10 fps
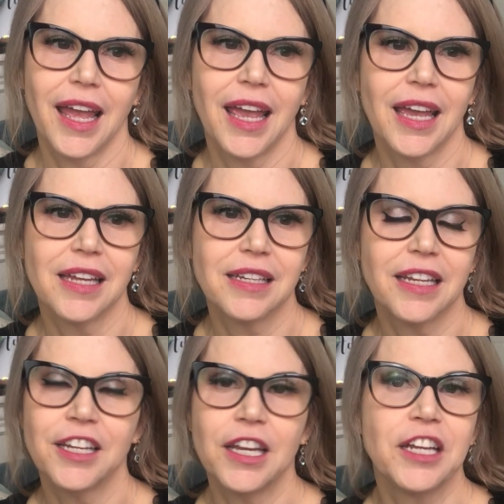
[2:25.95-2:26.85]
And
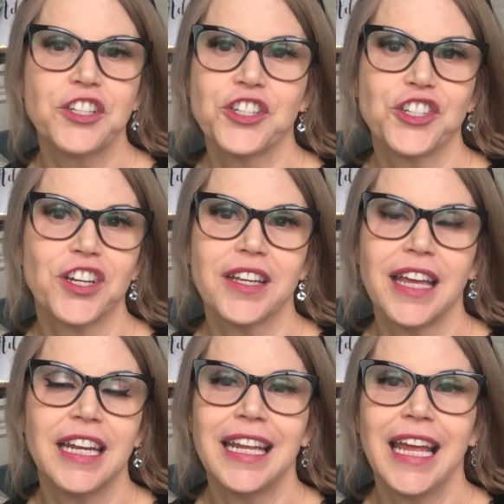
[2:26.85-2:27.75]
it, it's just,
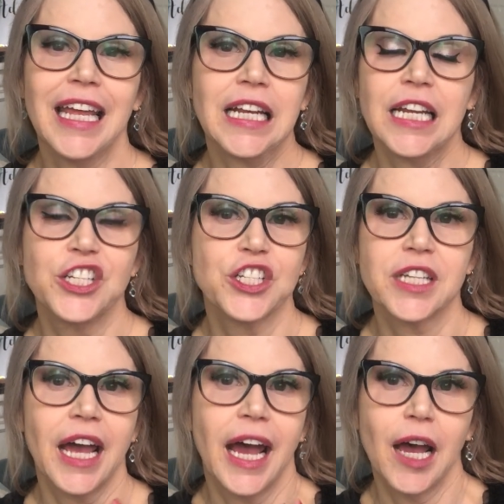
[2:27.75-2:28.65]
and it, it, it
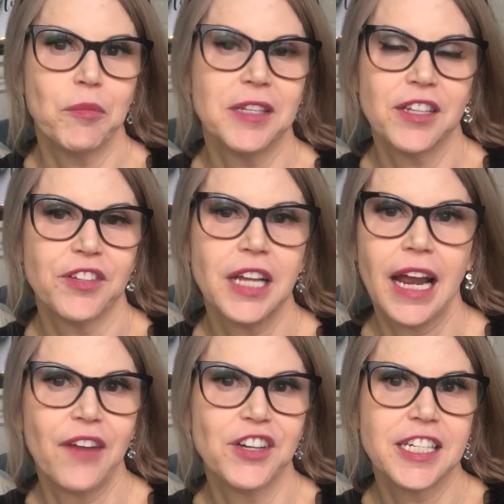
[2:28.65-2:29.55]
just happens every time,
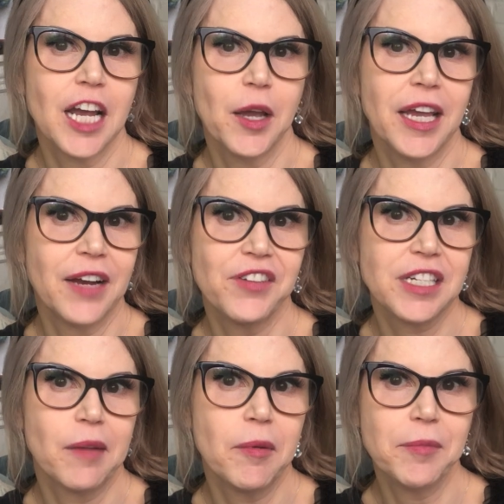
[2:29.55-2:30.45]
every time, and every
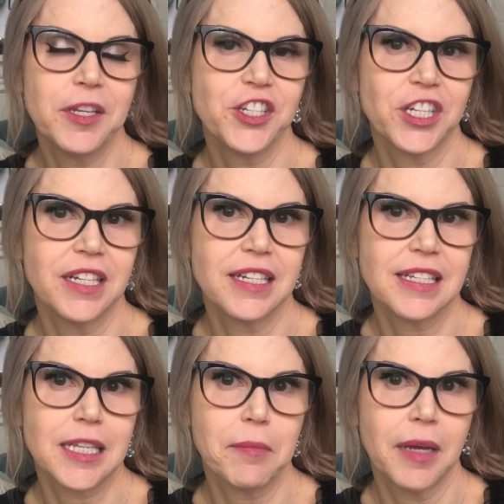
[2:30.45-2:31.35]
time I mention it to
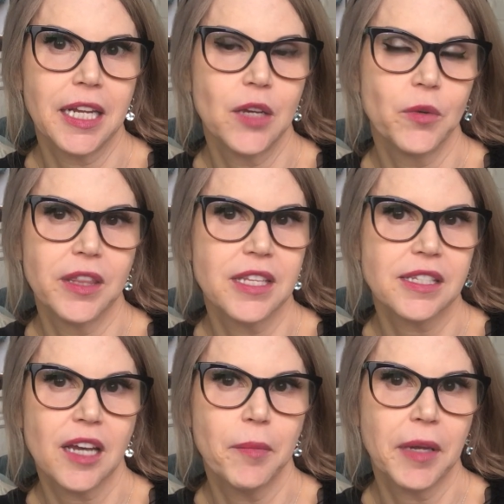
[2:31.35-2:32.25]
somebody when
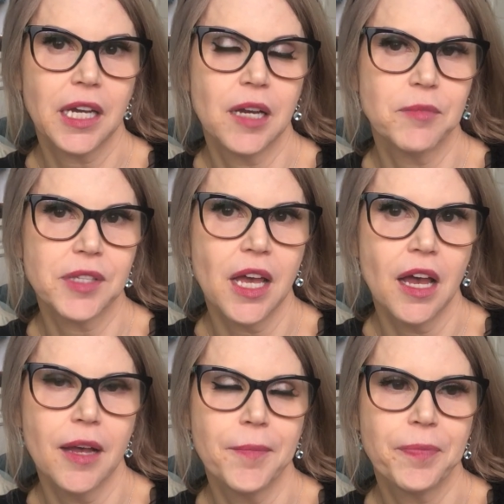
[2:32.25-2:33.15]
this topic comes
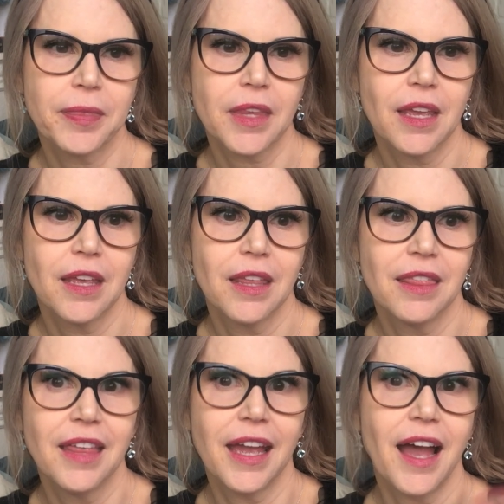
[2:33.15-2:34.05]
up,
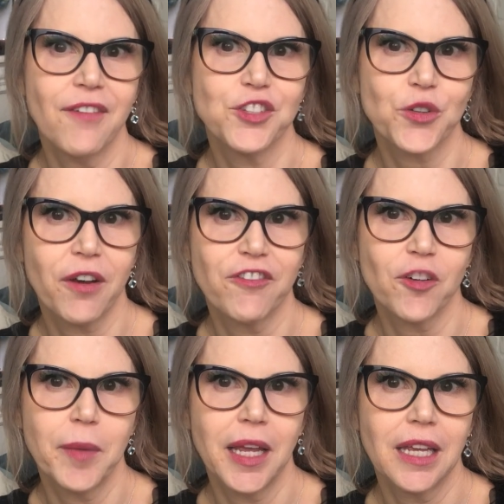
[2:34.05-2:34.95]
they have a story
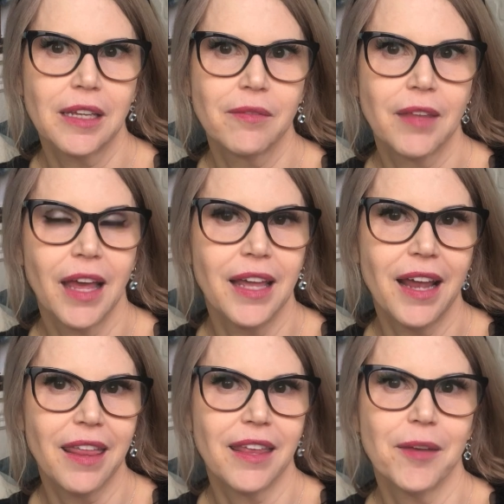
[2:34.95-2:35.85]
for me and
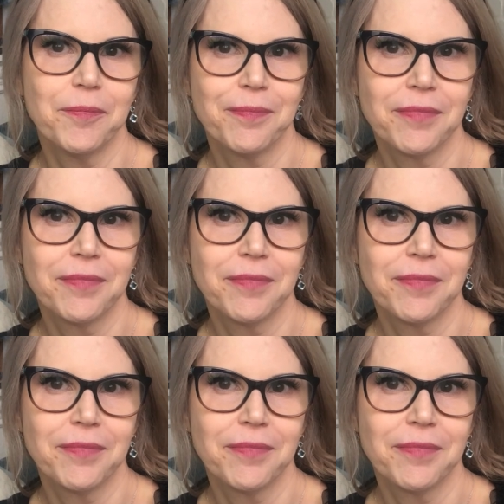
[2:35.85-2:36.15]
I them.